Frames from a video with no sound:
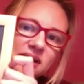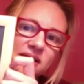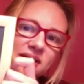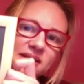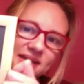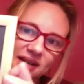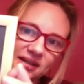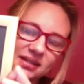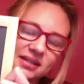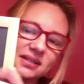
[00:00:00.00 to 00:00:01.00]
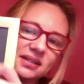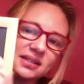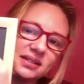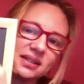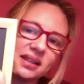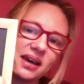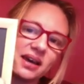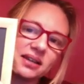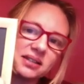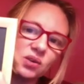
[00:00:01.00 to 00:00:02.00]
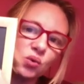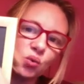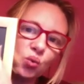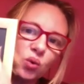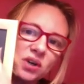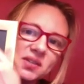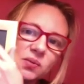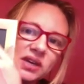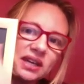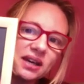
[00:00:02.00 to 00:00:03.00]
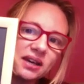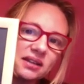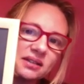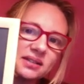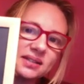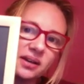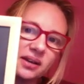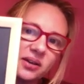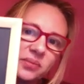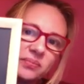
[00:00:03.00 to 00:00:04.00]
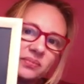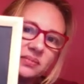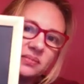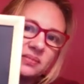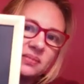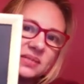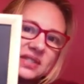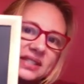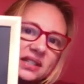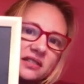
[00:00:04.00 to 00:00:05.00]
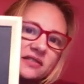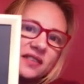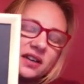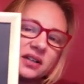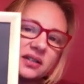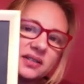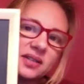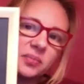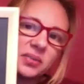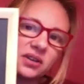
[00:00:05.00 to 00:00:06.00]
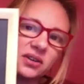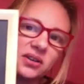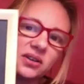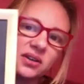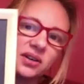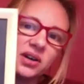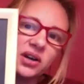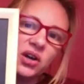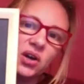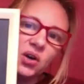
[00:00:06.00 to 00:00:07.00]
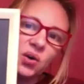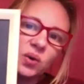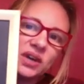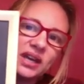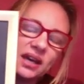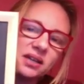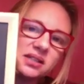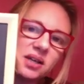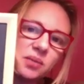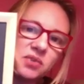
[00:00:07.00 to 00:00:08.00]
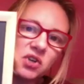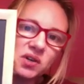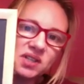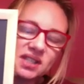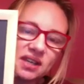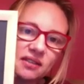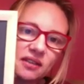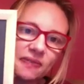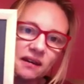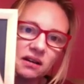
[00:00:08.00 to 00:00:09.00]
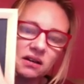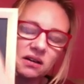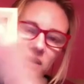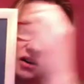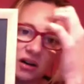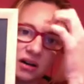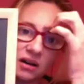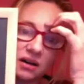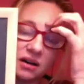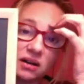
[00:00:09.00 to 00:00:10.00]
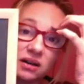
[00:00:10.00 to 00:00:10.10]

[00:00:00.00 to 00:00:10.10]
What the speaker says: says is that once we get some signifiers up here, we end up noticing that there are